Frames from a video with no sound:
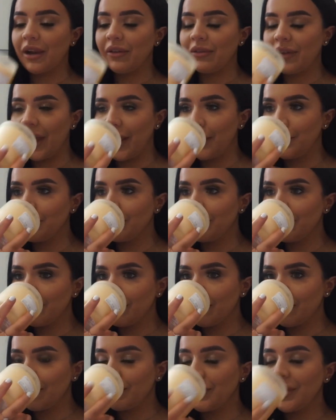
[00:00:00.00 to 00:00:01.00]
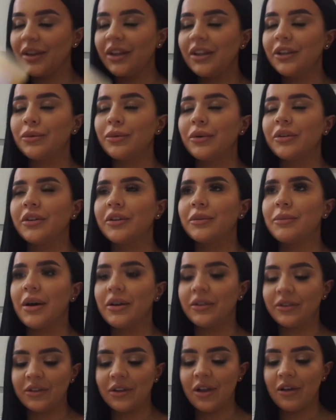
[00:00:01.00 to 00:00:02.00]
of it. But this one
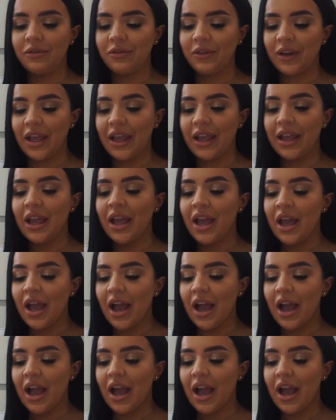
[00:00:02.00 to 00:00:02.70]
smells lovely.